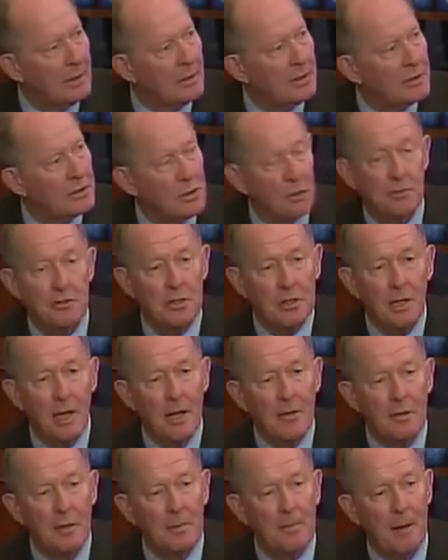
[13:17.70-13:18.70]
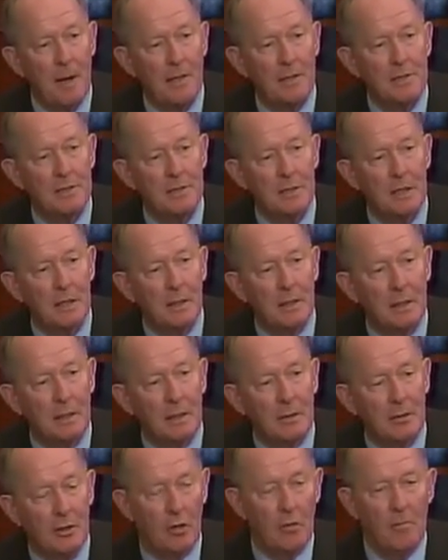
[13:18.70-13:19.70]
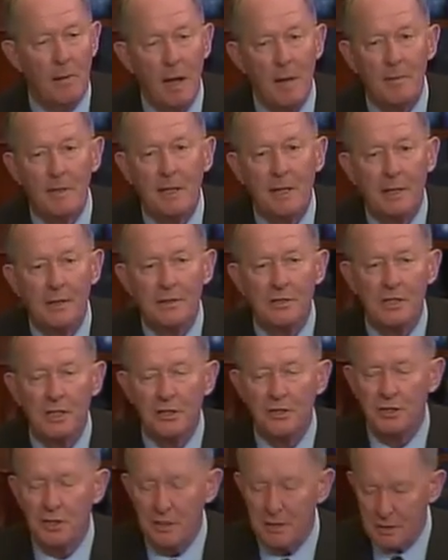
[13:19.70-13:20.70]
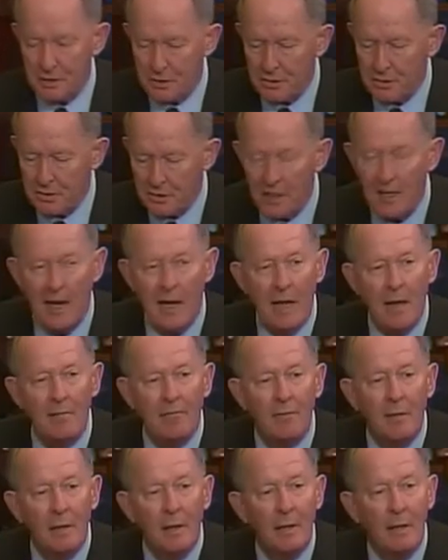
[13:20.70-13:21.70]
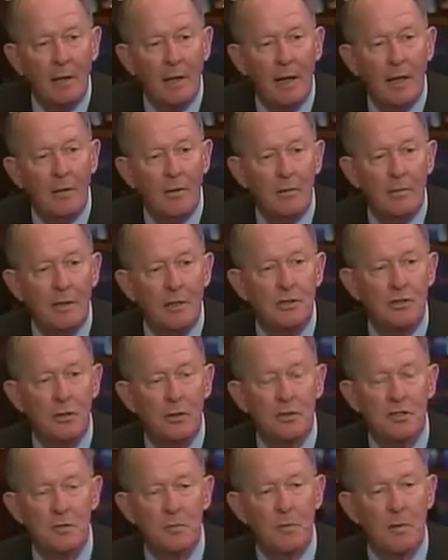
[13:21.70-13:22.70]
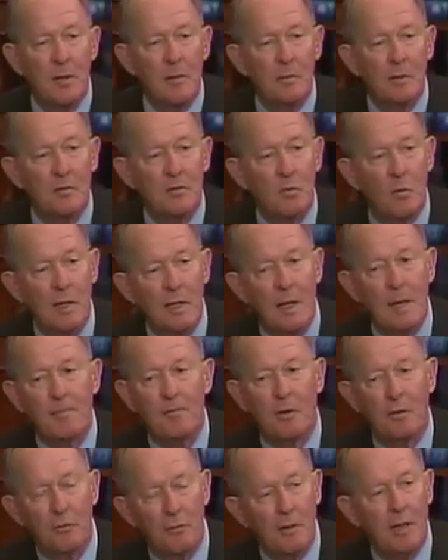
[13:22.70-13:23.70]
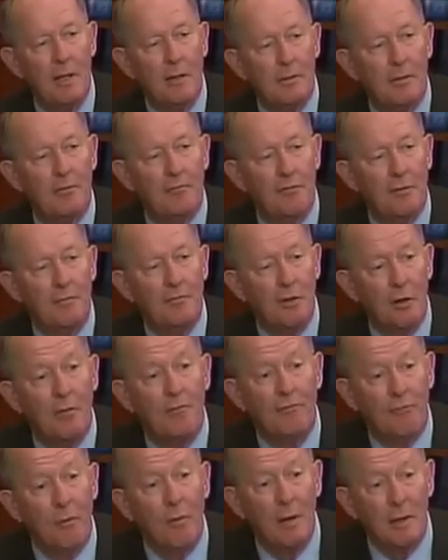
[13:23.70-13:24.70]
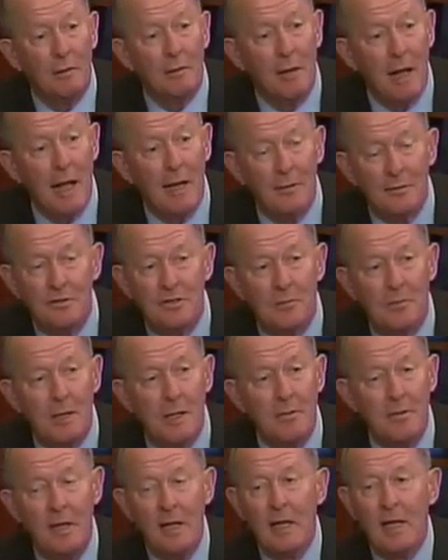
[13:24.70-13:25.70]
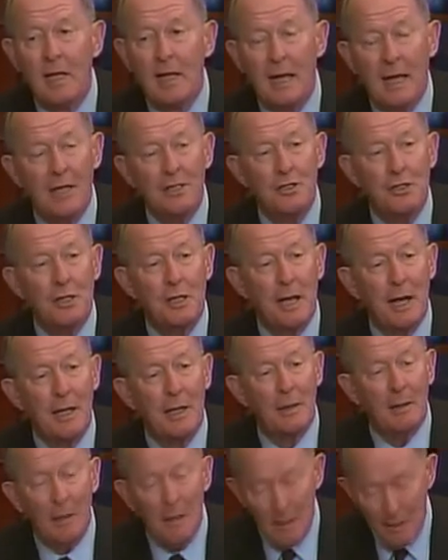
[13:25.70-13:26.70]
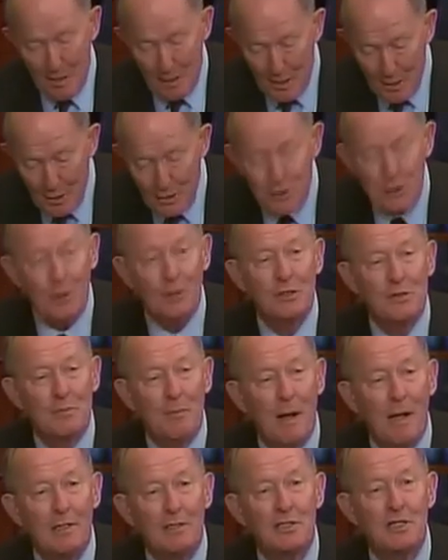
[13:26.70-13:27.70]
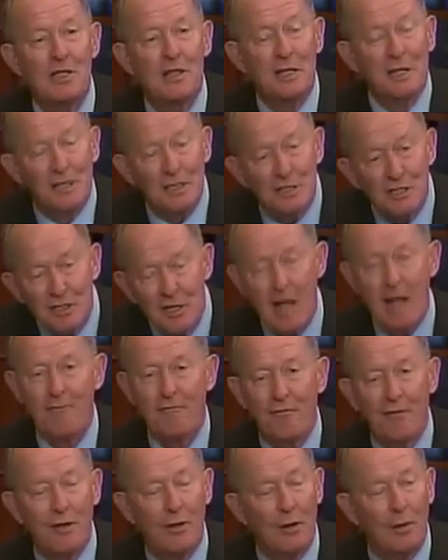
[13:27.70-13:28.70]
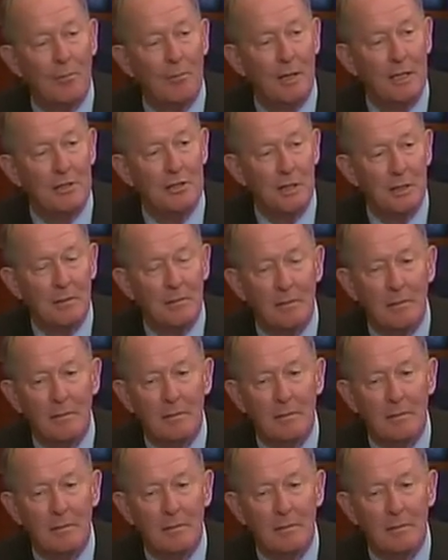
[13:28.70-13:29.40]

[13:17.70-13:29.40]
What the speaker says: So she got the policy that Obamacare says she should have, and her insurance premiums went up to $350 or $400 a month, and she got an insurance policy that does not fit her budget